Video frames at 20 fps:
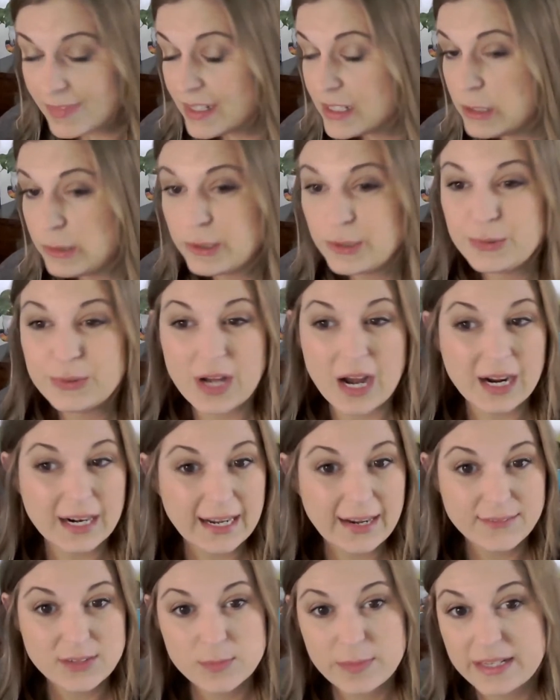You do not
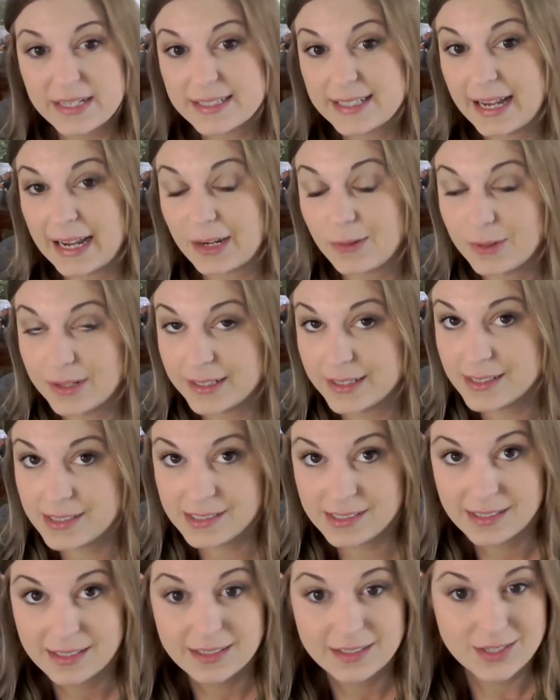have to be a tech
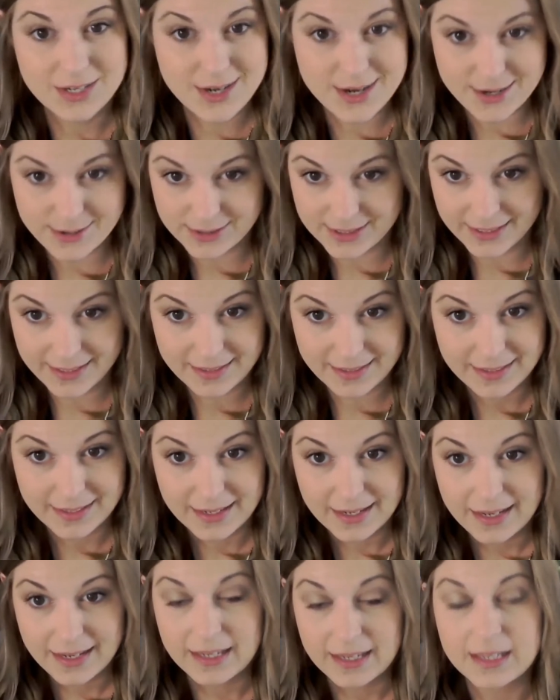whiz to use it.
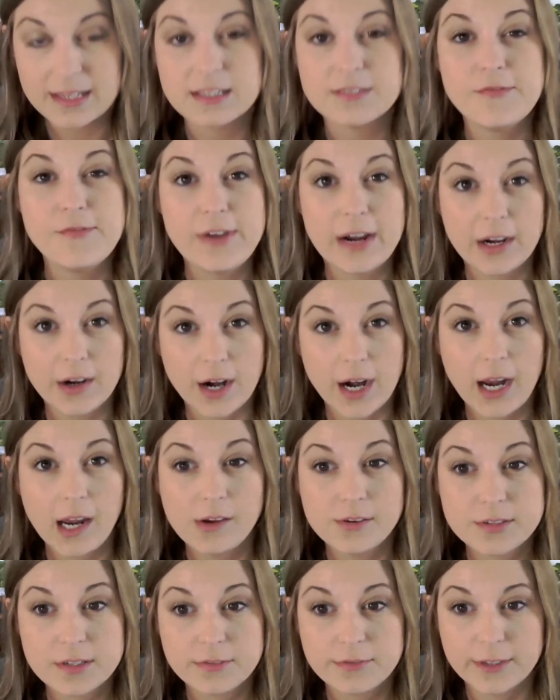It is very
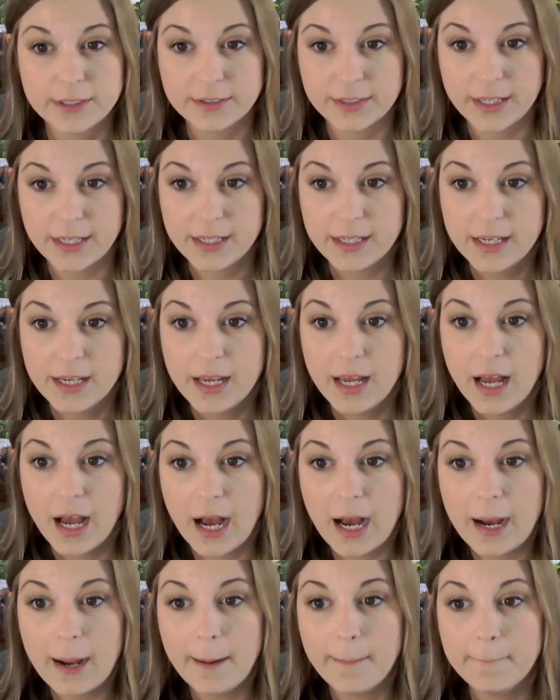user-friendly,
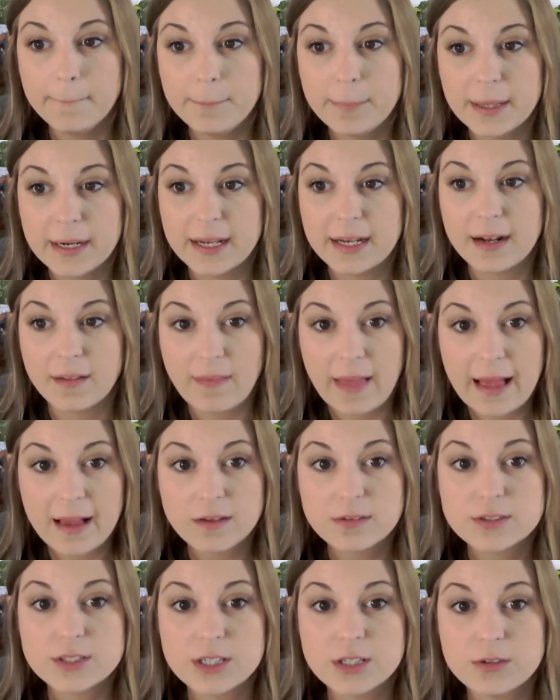but it
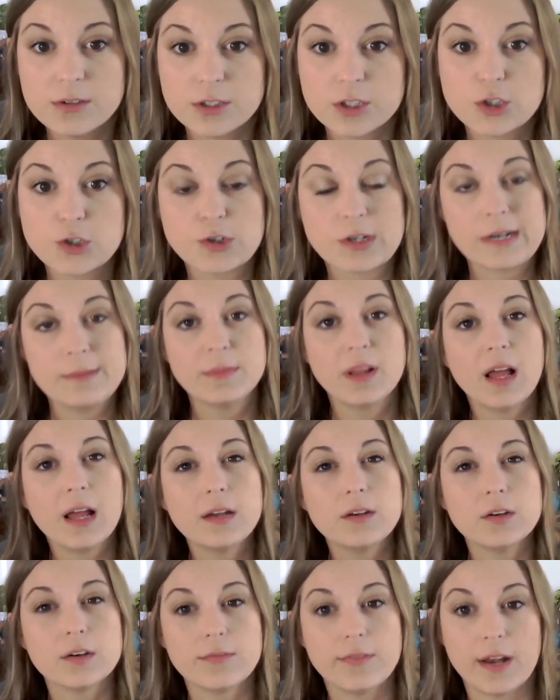allows you to
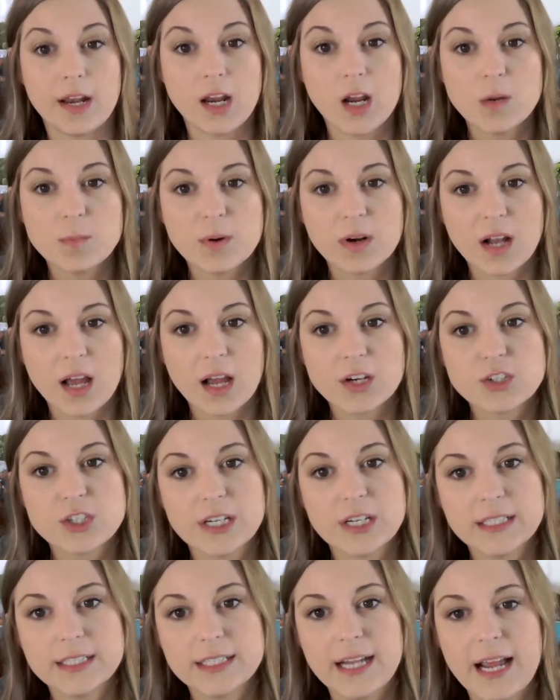streamline your video
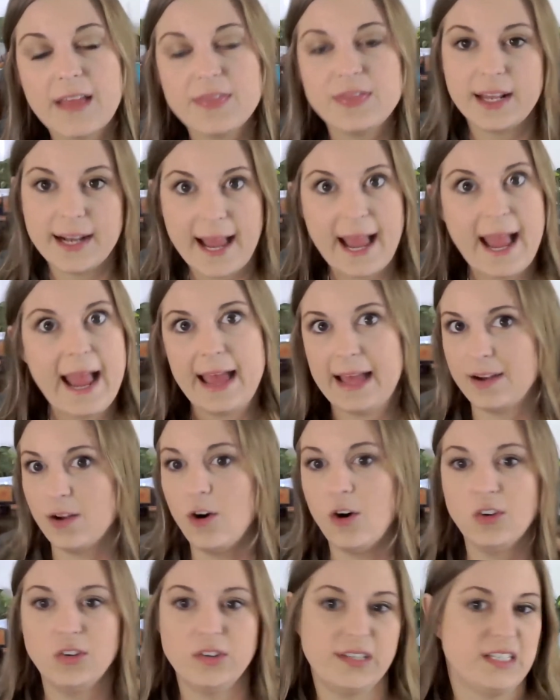production and then add
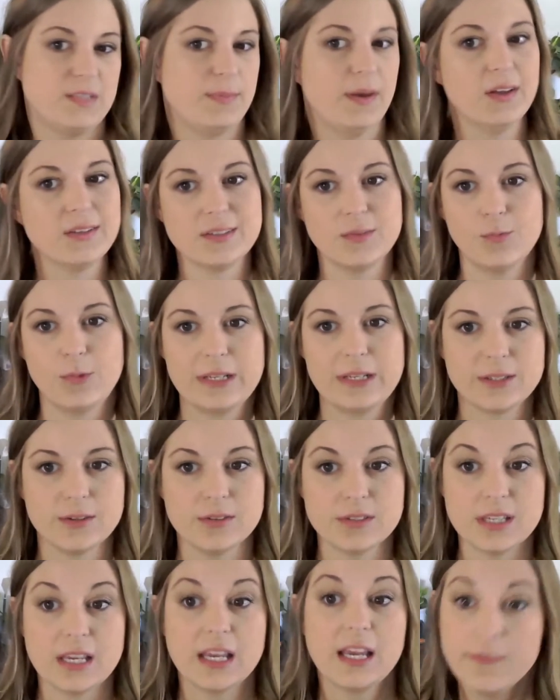all of these bells and
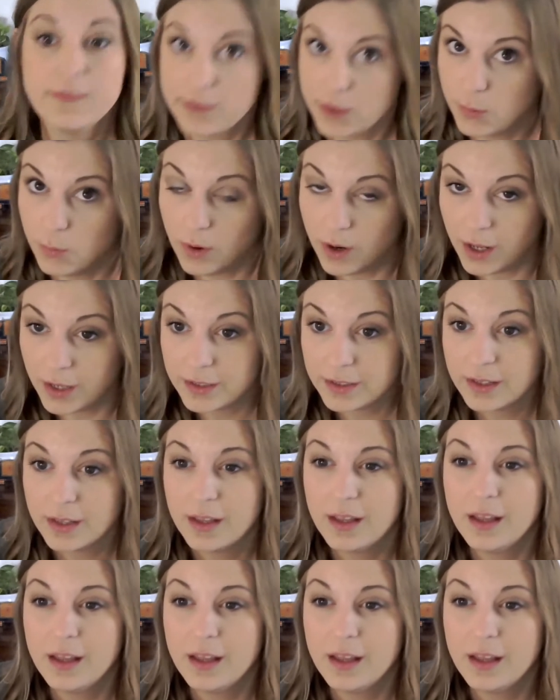whistles if you want.